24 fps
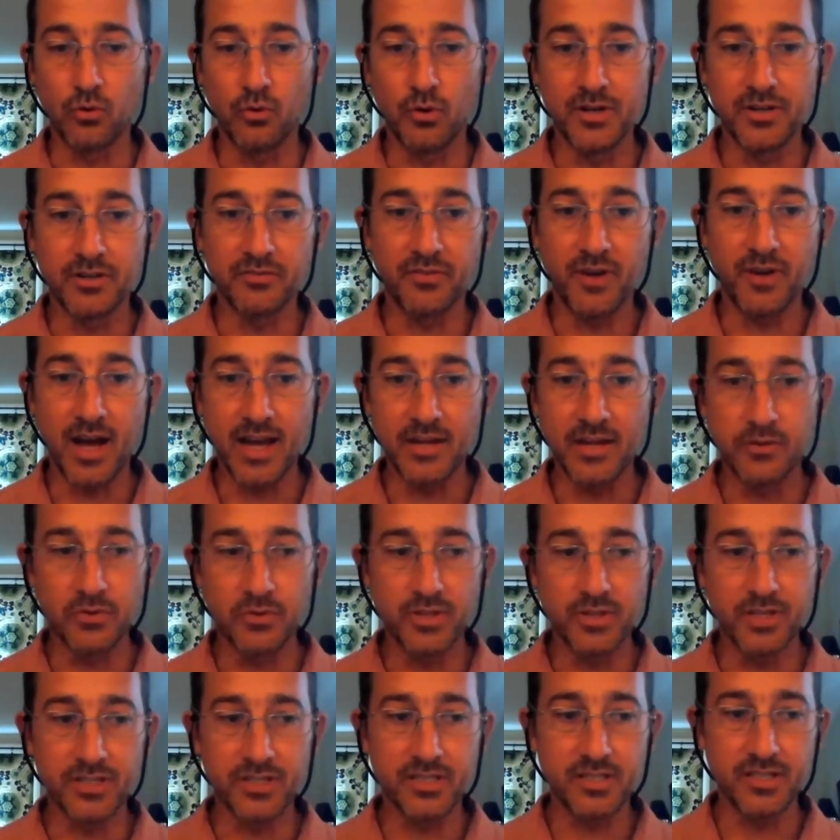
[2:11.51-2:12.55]
Lauren Divine
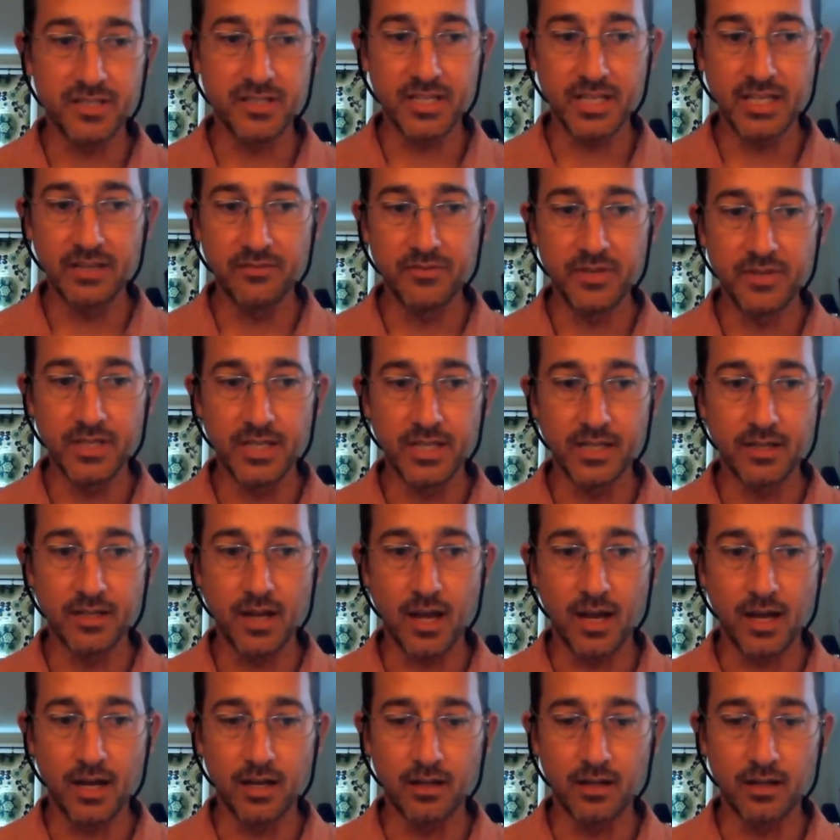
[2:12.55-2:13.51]
with us this evening.